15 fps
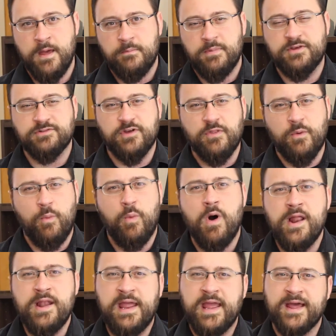Because on the
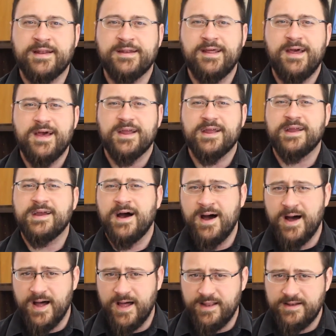one hand,
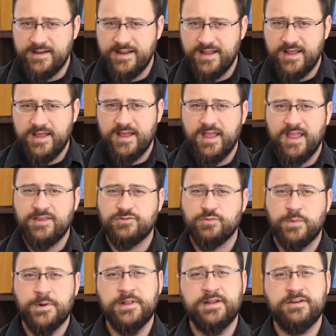God is
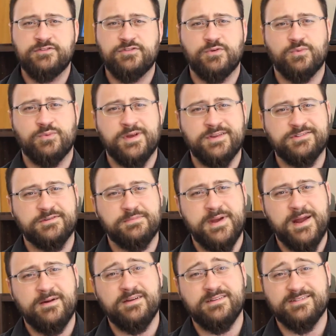willing to risk
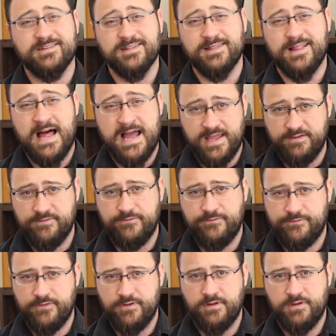Mary's
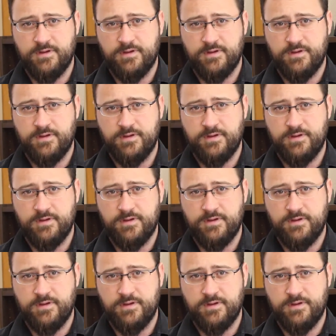life